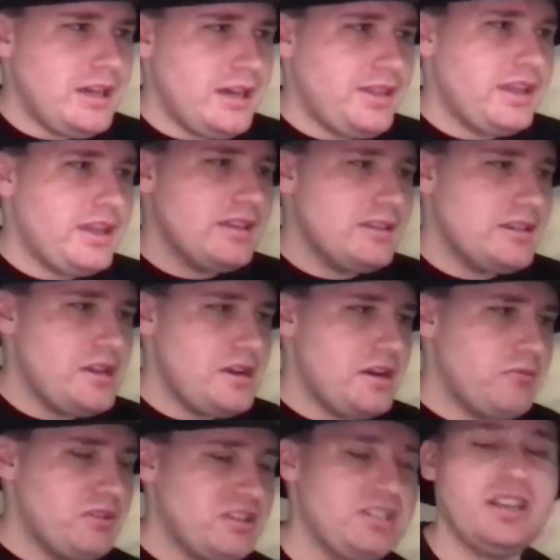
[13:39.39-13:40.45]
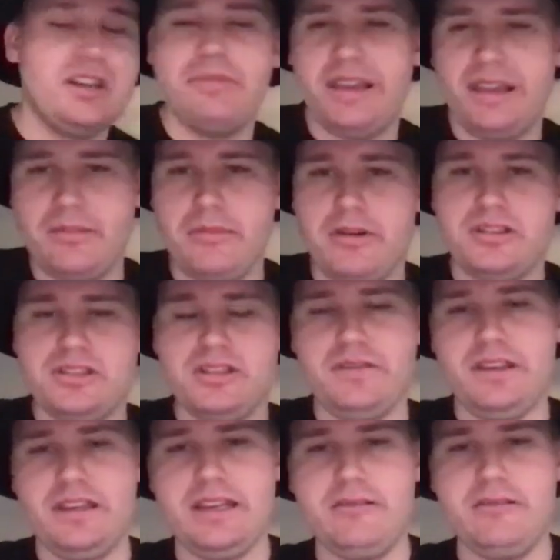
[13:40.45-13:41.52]
I think we're just going to make the most of
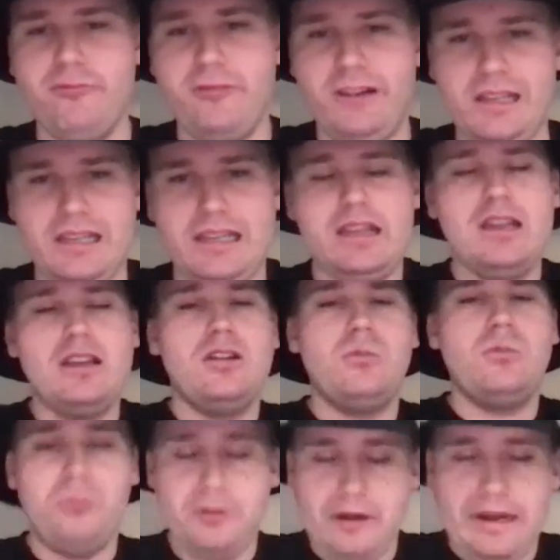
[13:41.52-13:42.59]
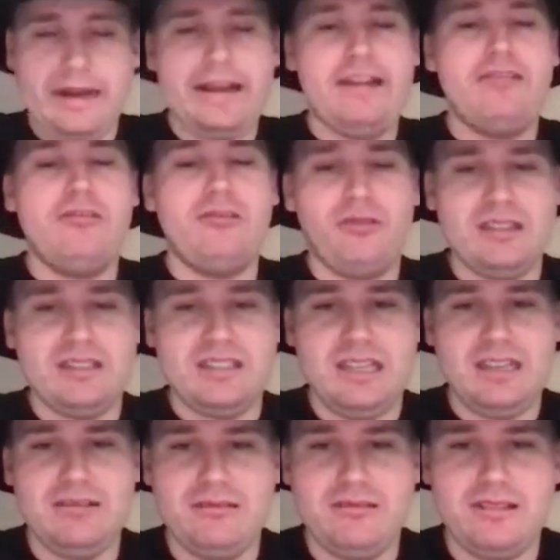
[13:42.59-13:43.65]
it and really put in our lot this
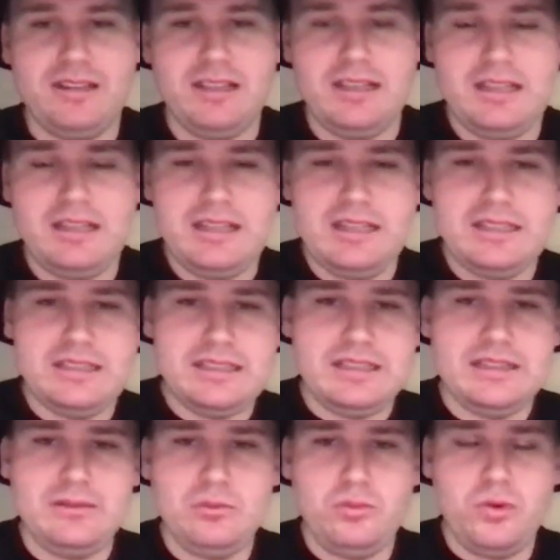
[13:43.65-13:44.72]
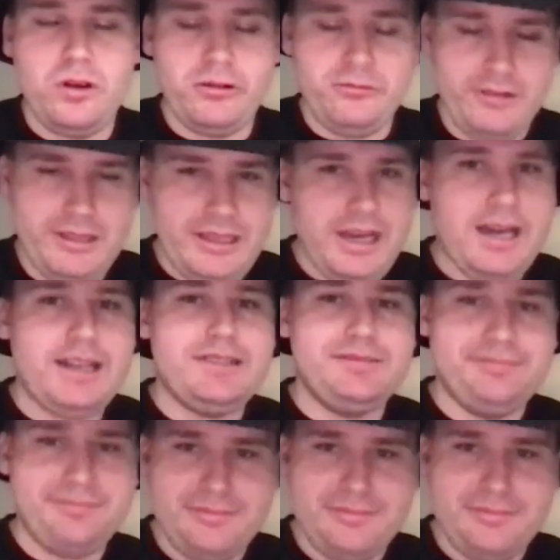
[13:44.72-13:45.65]
year and work really hard.